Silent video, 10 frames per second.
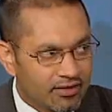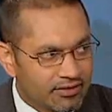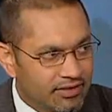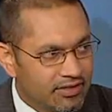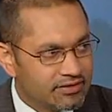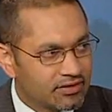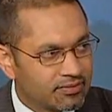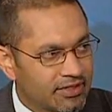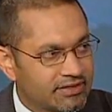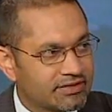These are
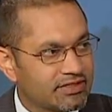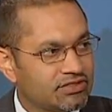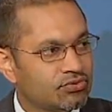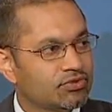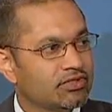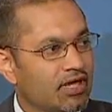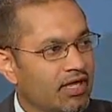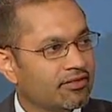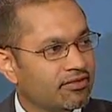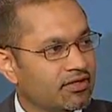places that you would
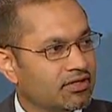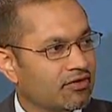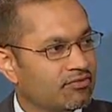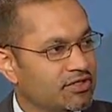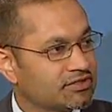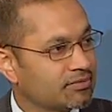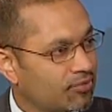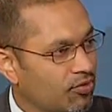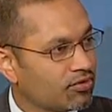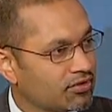not think of as being
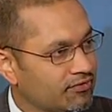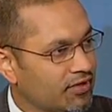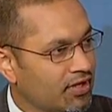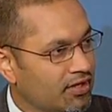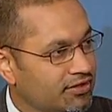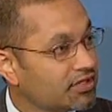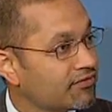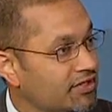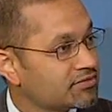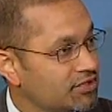supportive
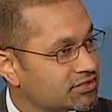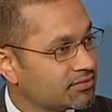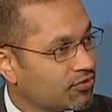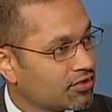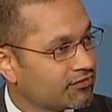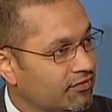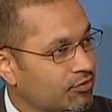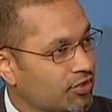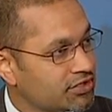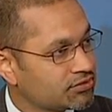of
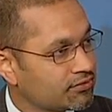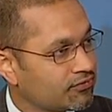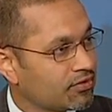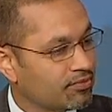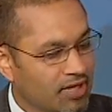immigration reform,